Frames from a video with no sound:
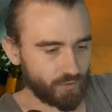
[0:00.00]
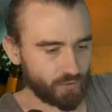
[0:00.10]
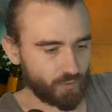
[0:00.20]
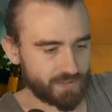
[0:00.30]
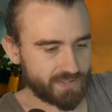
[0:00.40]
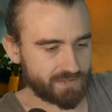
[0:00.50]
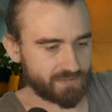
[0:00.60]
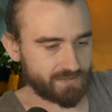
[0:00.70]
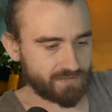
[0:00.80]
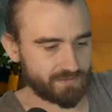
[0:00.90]
Of course.
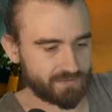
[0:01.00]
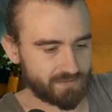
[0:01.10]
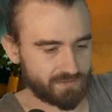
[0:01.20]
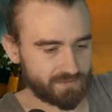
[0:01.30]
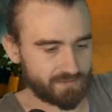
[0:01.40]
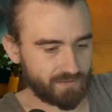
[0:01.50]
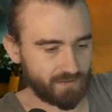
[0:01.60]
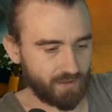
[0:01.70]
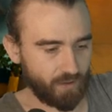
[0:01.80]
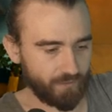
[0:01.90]

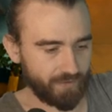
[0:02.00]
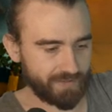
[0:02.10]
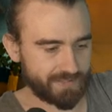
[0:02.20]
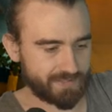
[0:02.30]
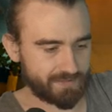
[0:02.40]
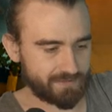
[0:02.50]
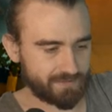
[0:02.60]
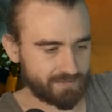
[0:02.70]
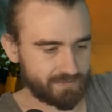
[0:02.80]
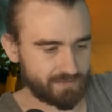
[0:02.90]
Oh, there it is.
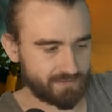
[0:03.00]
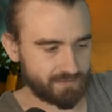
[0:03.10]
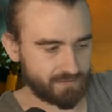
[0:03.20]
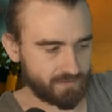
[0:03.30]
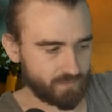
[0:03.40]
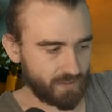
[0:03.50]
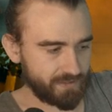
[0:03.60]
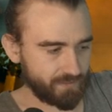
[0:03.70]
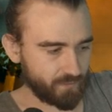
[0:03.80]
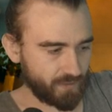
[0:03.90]

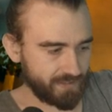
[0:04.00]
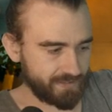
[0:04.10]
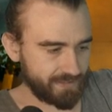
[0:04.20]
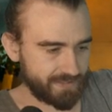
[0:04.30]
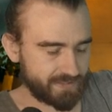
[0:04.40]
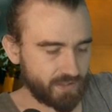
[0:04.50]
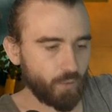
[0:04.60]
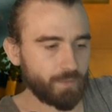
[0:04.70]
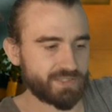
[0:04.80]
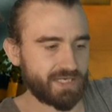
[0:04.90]
Why, the, why didn't I disc?
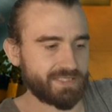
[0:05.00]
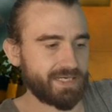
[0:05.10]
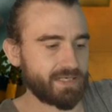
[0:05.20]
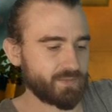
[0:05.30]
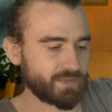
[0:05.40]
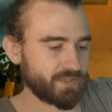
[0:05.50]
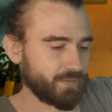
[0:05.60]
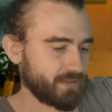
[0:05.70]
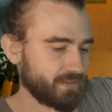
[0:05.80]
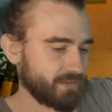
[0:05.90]
Oh, because I attacked with something.